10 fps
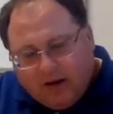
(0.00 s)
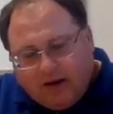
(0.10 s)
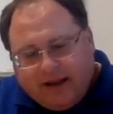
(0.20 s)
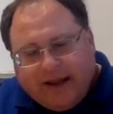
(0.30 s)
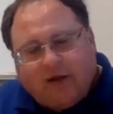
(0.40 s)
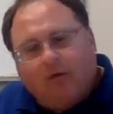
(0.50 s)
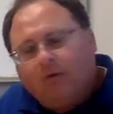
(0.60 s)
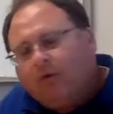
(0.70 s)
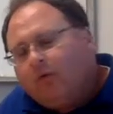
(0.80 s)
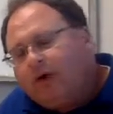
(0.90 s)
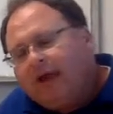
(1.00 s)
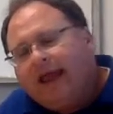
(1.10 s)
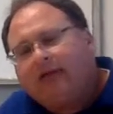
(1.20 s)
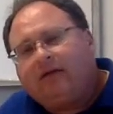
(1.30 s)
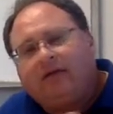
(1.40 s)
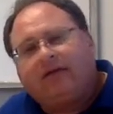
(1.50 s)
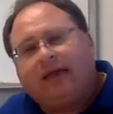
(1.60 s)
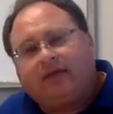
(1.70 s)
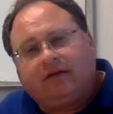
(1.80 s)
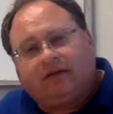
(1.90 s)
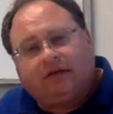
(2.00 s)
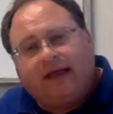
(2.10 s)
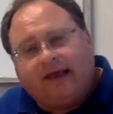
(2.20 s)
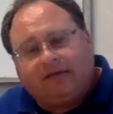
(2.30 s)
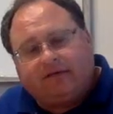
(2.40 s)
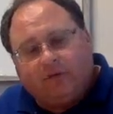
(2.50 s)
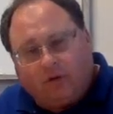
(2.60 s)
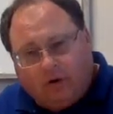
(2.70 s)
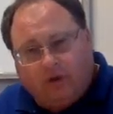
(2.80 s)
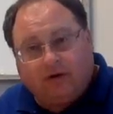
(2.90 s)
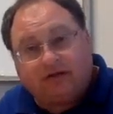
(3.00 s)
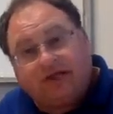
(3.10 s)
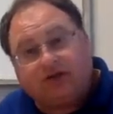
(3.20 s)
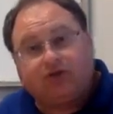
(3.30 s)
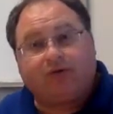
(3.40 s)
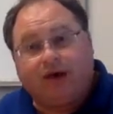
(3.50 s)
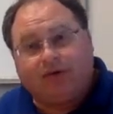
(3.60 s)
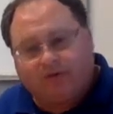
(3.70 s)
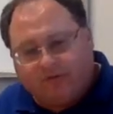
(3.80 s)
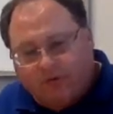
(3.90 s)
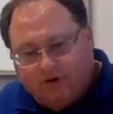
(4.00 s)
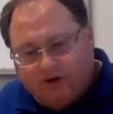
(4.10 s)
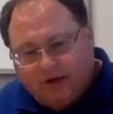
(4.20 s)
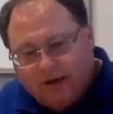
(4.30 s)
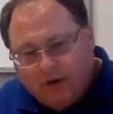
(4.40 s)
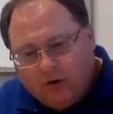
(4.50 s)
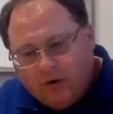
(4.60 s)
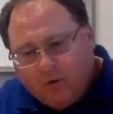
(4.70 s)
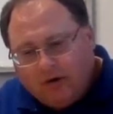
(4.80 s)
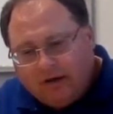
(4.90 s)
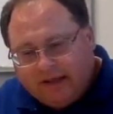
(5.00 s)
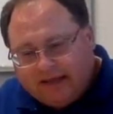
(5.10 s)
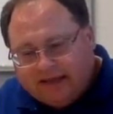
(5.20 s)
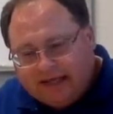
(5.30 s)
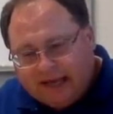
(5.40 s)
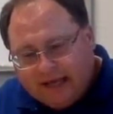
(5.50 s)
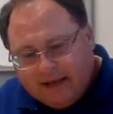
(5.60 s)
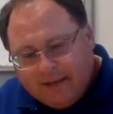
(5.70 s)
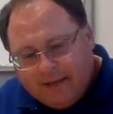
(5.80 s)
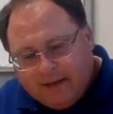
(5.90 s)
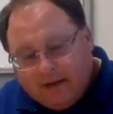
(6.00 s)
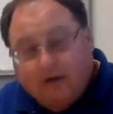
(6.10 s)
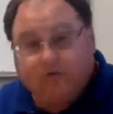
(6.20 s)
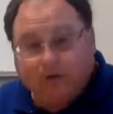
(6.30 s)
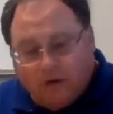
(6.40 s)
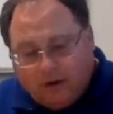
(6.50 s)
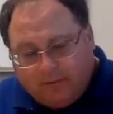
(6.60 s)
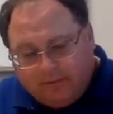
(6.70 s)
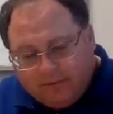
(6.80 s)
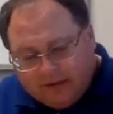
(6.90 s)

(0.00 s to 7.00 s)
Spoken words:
Now, when it came to the death of this last worker, this last trainer, unfortunately, what did they say of Dawn?